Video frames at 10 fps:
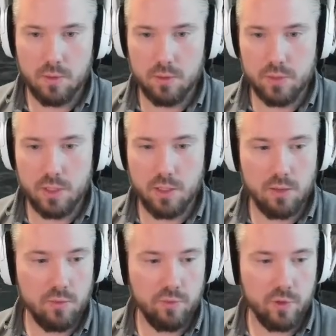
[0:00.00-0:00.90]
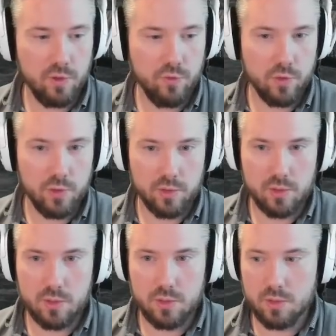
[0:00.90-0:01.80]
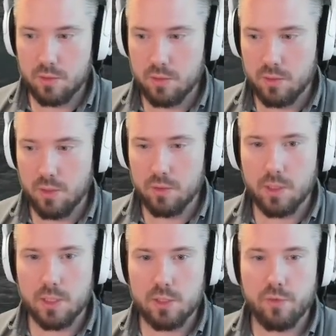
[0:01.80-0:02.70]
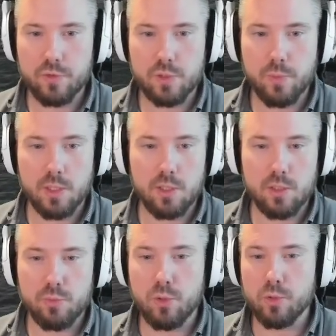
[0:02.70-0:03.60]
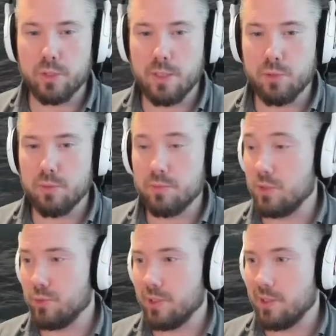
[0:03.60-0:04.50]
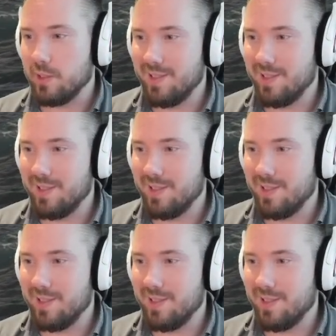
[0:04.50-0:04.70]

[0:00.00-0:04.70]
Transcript: Closing in on 34 knots. Oh, got surface spotted because we caught up to him too quickly.